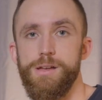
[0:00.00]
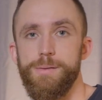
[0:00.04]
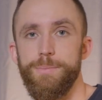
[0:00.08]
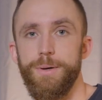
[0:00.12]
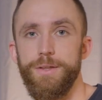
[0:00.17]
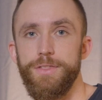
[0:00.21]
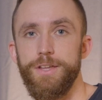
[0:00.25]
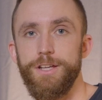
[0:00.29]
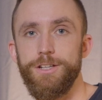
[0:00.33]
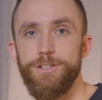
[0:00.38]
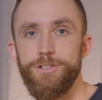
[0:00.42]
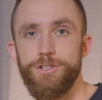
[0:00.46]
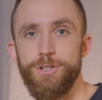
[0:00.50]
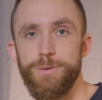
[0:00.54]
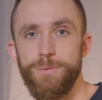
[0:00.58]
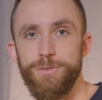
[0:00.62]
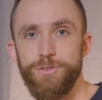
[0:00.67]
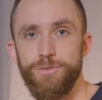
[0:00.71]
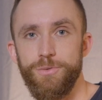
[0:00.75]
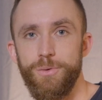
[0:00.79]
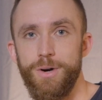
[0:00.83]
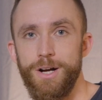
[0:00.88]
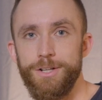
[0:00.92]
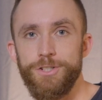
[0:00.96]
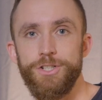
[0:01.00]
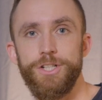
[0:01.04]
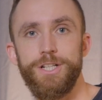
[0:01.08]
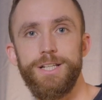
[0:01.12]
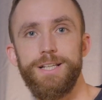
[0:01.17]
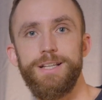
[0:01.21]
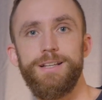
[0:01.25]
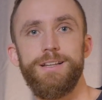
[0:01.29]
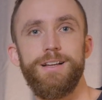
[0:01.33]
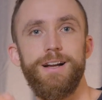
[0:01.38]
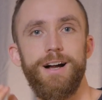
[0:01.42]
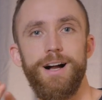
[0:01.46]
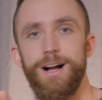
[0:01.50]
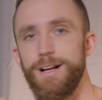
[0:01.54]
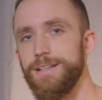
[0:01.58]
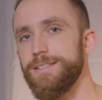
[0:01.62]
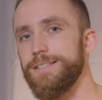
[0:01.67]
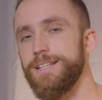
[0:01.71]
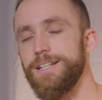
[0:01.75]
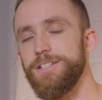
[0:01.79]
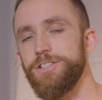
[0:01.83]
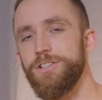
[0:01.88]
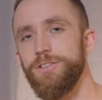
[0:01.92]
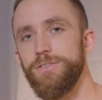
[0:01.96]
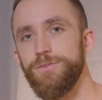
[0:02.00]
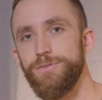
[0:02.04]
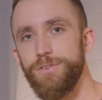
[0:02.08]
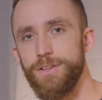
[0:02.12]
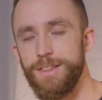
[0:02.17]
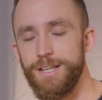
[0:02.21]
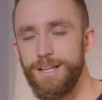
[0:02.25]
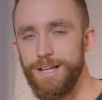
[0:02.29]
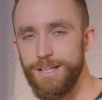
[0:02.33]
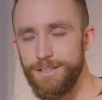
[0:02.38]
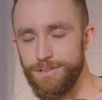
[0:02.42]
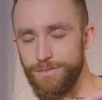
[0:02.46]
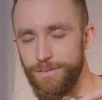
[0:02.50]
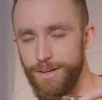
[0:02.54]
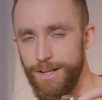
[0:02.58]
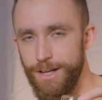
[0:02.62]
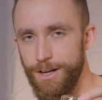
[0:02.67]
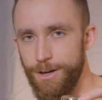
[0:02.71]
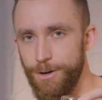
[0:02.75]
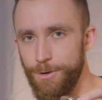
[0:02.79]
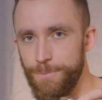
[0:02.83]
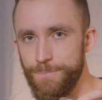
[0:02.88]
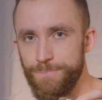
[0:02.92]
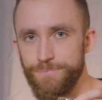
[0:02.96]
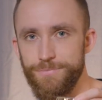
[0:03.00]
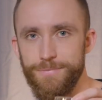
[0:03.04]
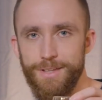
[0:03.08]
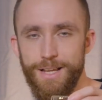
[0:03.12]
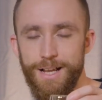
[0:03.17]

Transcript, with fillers: But thank you so much for watching. Uh, stay tuned for the next video